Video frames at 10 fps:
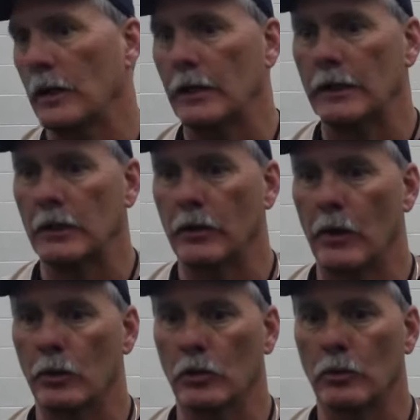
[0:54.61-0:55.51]
and
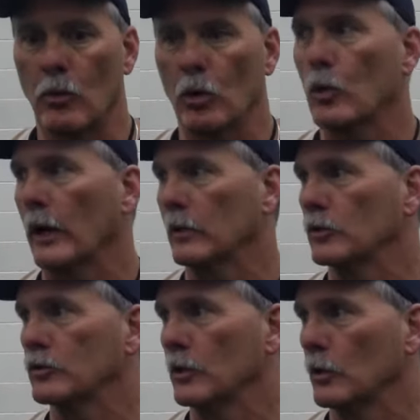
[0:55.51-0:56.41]
they were a little more
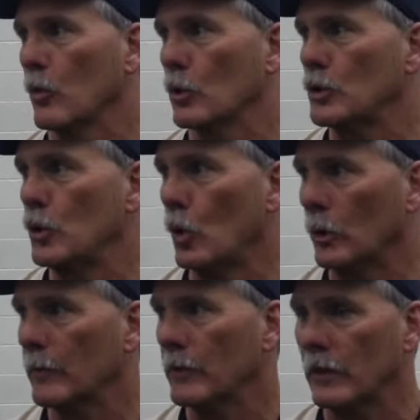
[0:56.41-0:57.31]
reckless and a little more sure,